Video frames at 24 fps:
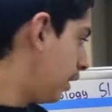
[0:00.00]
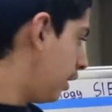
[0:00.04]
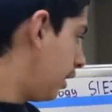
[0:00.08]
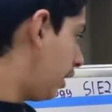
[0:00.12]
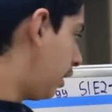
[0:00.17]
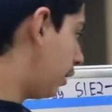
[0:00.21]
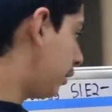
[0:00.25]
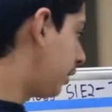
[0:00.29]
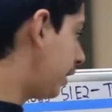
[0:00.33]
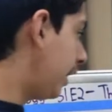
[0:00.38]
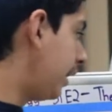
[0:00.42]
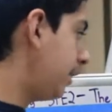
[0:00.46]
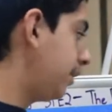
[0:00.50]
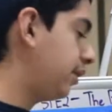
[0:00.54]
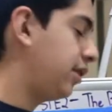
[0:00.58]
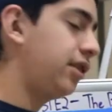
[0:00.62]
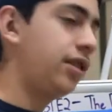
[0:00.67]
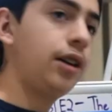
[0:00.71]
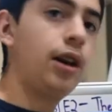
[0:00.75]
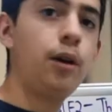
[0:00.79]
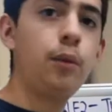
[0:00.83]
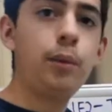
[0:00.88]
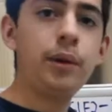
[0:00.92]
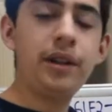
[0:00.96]
Okay,
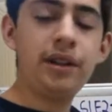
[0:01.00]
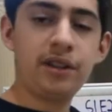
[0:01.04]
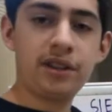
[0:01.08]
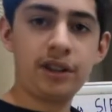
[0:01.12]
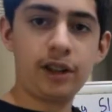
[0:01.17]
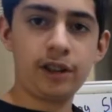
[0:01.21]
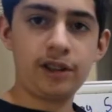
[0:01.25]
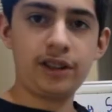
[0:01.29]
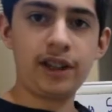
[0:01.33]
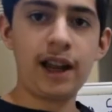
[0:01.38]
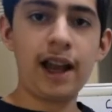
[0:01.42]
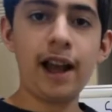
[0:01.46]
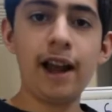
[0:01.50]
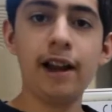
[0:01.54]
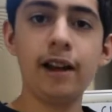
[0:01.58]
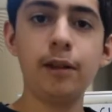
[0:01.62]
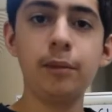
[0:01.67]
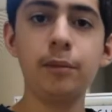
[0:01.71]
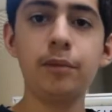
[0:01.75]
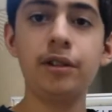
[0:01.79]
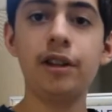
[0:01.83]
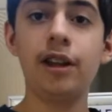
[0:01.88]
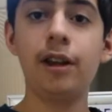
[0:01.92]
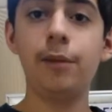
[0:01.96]
so we discussed
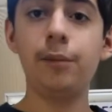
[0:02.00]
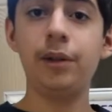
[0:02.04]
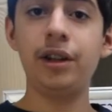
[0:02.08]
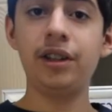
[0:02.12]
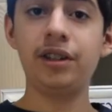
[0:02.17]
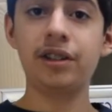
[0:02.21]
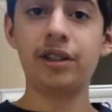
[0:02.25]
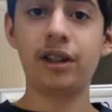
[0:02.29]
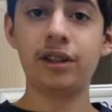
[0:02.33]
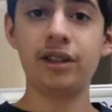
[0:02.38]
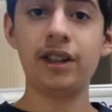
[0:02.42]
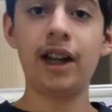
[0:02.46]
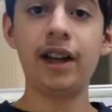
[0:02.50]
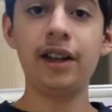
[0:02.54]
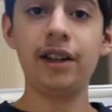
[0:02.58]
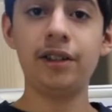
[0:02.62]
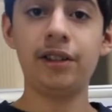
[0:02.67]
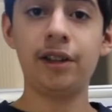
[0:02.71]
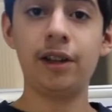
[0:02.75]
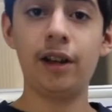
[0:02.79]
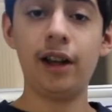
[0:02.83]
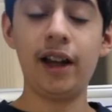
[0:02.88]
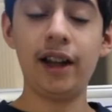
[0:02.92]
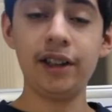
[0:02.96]
atoms and we discussed
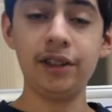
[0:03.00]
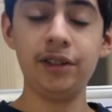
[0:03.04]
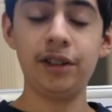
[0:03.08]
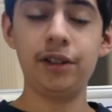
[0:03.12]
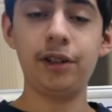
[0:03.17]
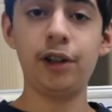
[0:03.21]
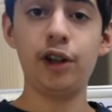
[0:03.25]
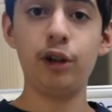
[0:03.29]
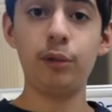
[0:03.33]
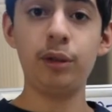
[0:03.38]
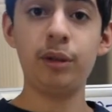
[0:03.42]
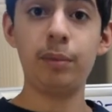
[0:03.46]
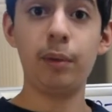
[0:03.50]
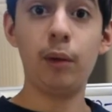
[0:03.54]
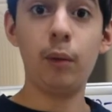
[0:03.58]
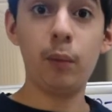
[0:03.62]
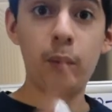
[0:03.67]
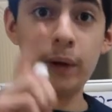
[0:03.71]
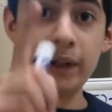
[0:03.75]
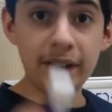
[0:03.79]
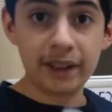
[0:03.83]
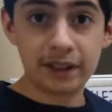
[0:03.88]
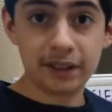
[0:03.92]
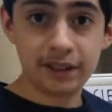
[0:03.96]
isotopes, but
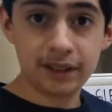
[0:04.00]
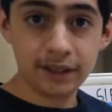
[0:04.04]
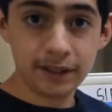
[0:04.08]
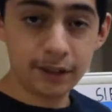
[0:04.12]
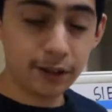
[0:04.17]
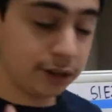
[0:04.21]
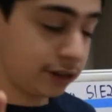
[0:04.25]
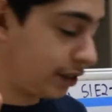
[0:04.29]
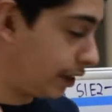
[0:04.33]
wait, there's